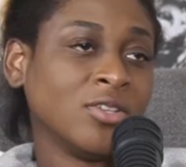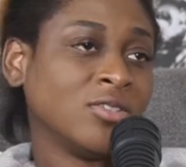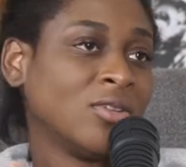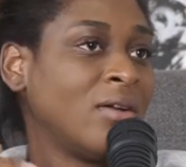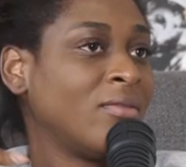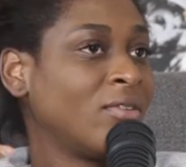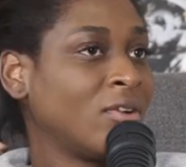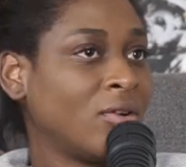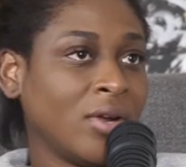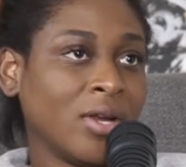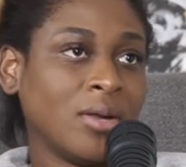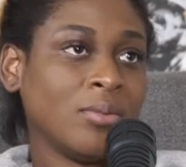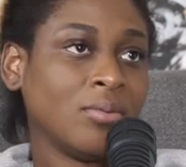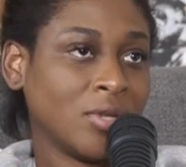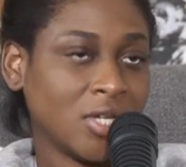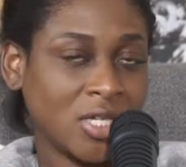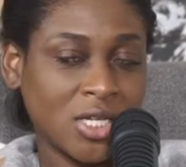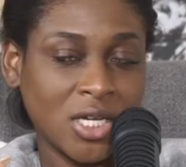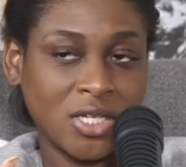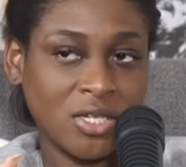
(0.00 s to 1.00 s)
So I have a great
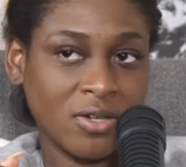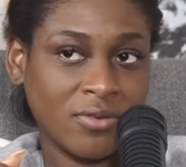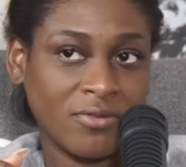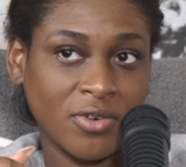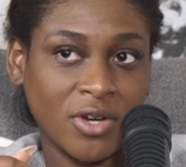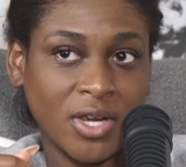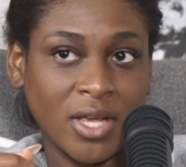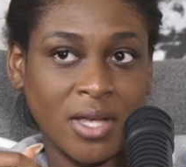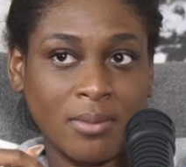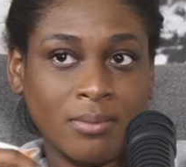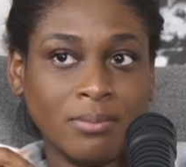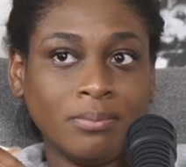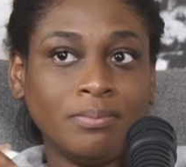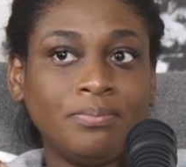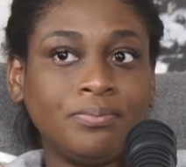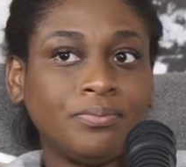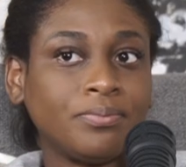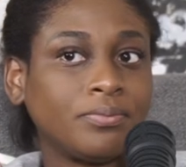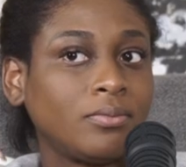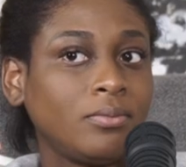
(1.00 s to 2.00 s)
appreciation for him
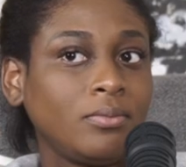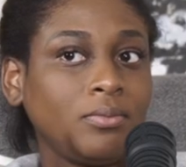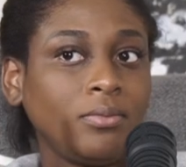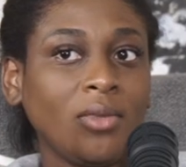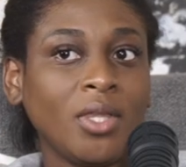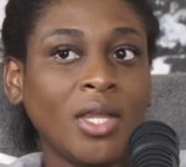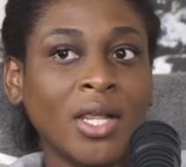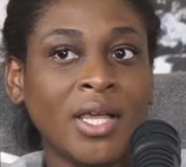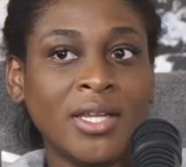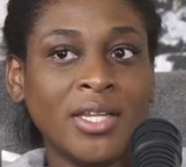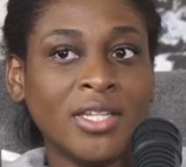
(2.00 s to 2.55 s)
and